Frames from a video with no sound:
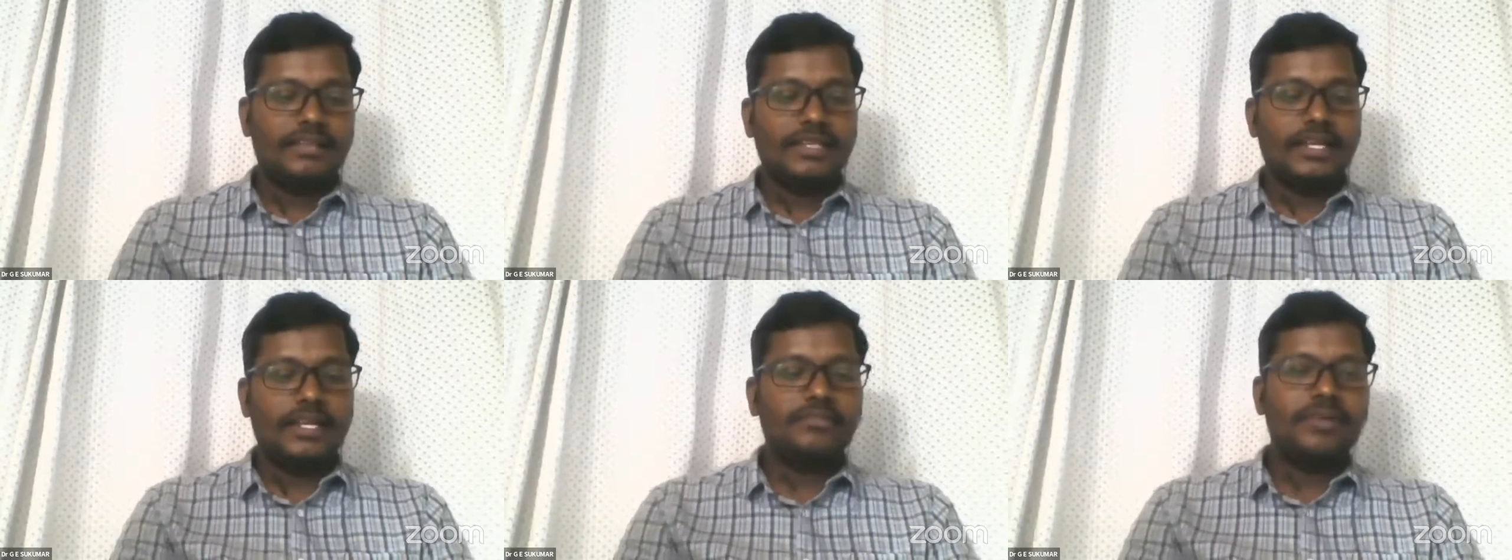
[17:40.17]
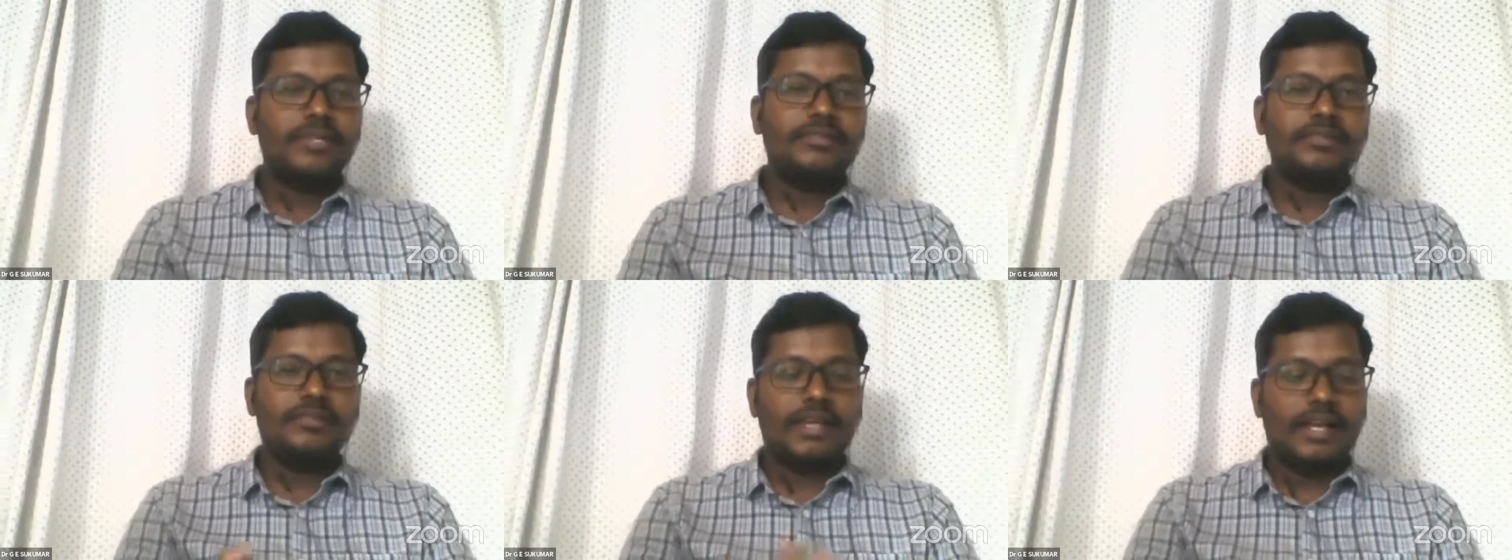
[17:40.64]
they are
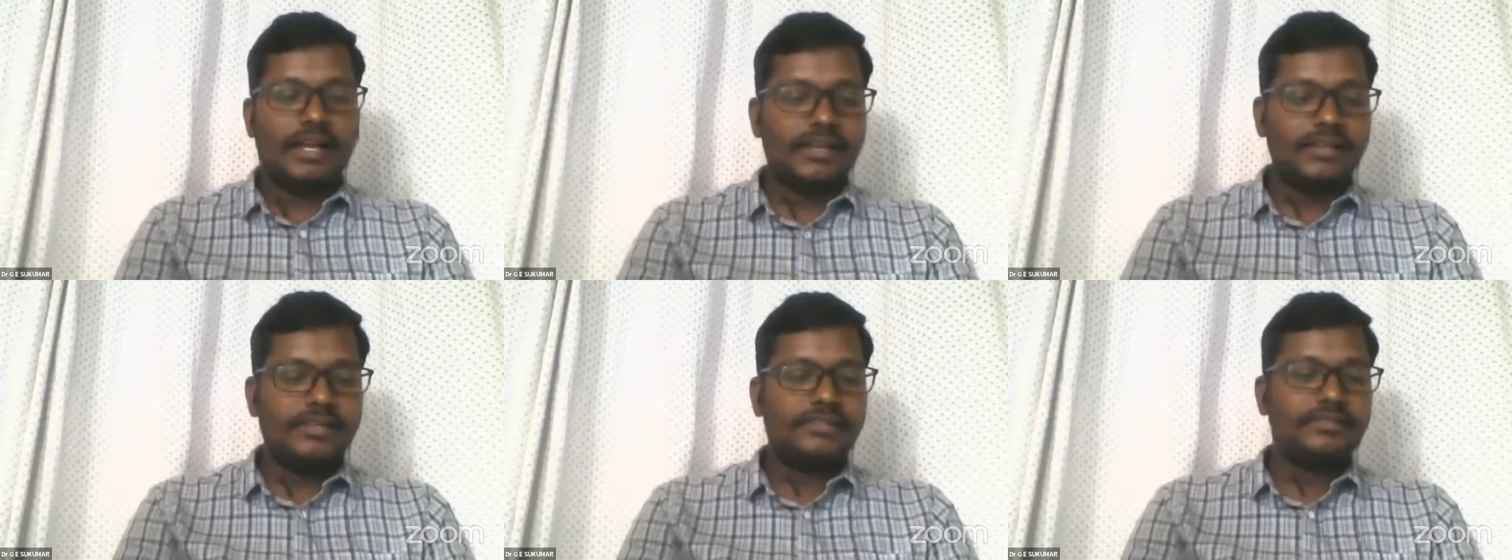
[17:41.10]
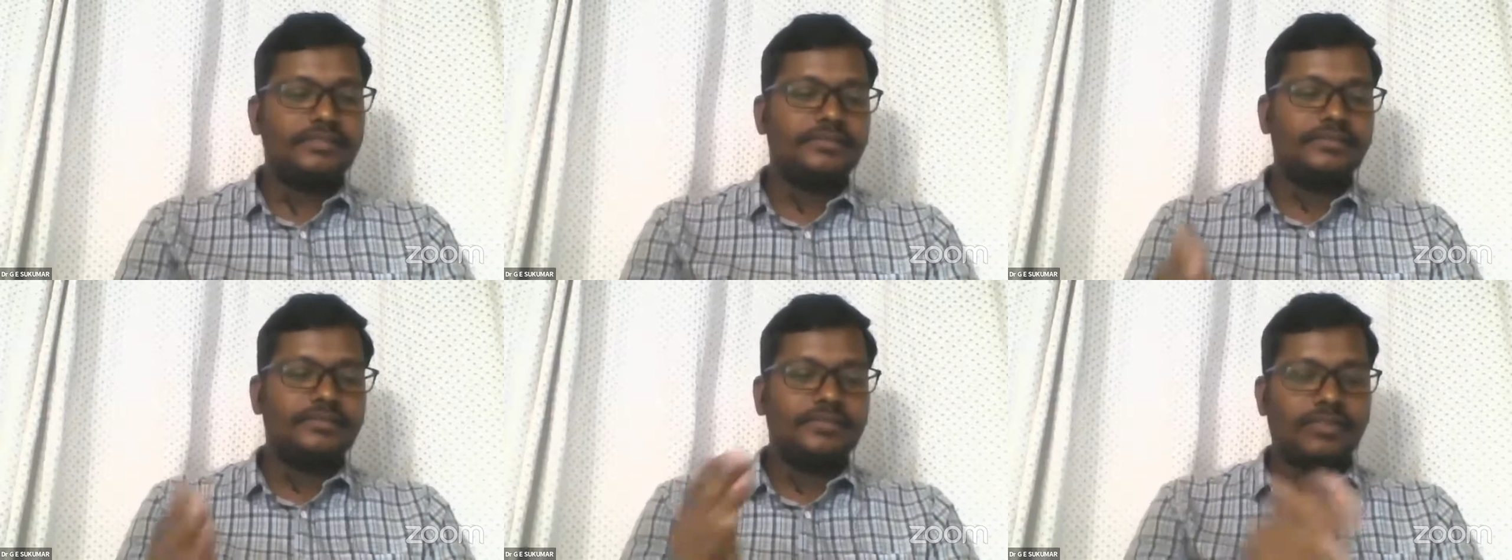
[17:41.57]
impulsive, anger,
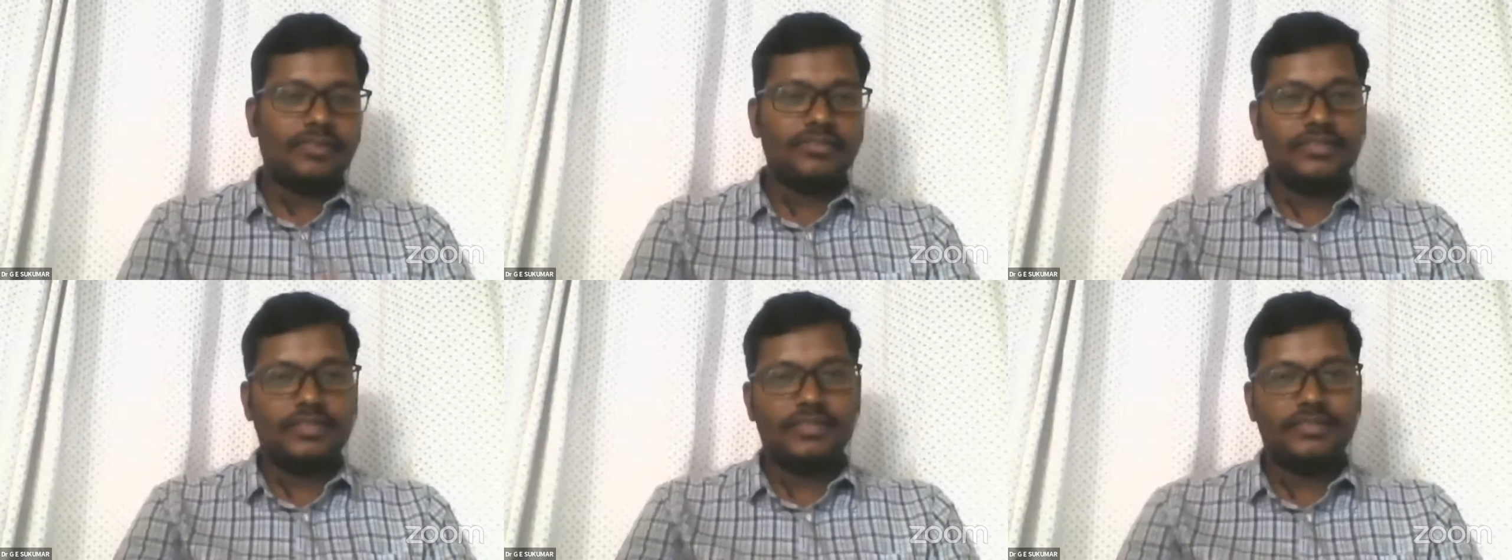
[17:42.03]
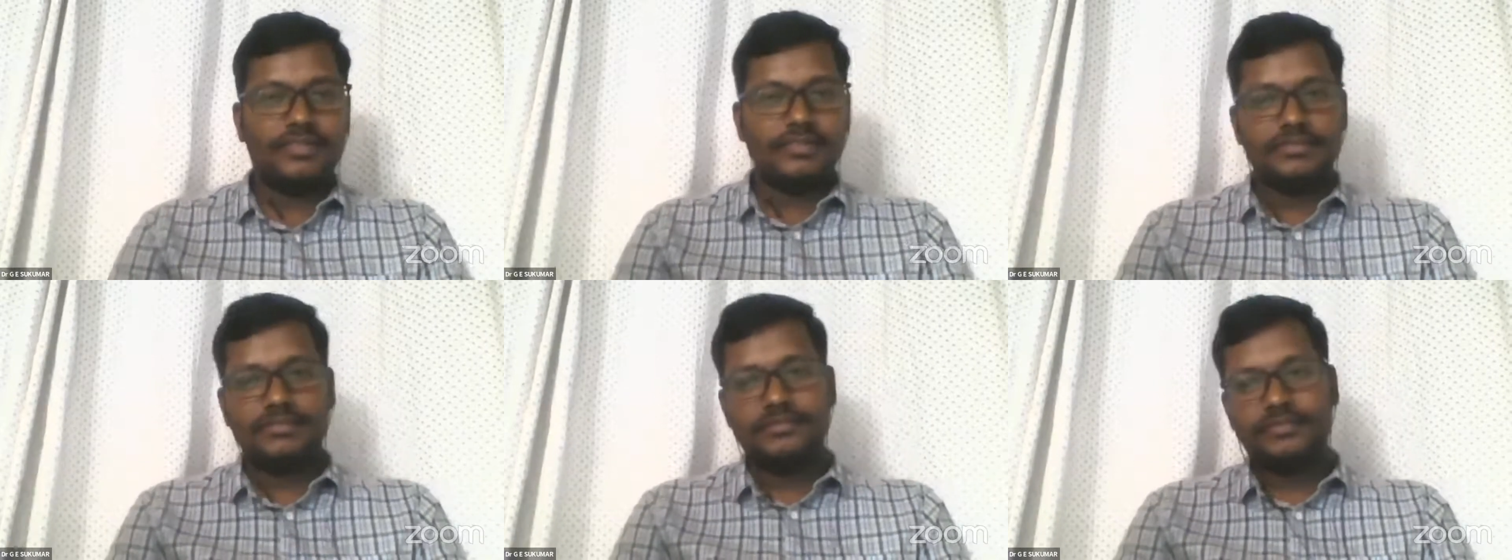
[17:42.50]
hostility.